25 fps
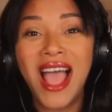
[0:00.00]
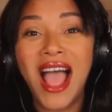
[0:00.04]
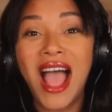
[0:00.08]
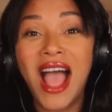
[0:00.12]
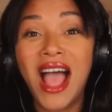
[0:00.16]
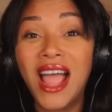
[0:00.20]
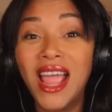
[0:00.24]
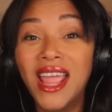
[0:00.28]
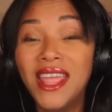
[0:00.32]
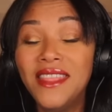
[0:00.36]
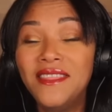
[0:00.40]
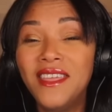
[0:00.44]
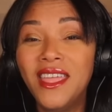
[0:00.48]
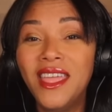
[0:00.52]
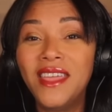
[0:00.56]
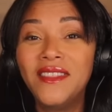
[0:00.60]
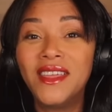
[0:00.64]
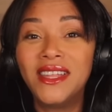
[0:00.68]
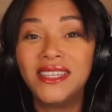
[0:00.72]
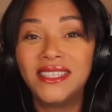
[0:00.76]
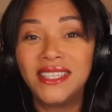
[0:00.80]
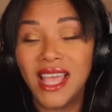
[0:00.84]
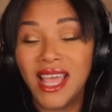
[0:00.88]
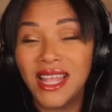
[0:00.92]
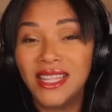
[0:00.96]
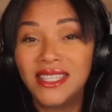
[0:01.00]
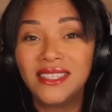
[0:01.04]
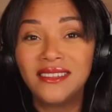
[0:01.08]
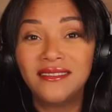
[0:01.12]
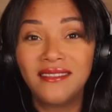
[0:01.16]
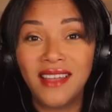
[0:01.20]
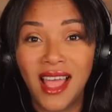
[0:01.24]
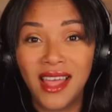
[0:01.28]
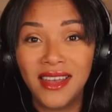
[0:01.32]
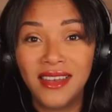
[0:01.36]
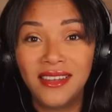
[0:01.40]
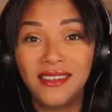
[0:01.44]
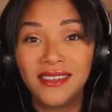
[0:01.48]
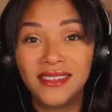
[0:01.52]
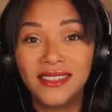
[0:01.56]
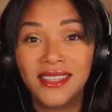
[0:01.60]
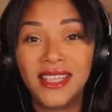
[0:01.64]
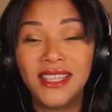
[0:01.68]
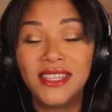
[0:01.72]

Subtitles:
I think that Ted Sarandos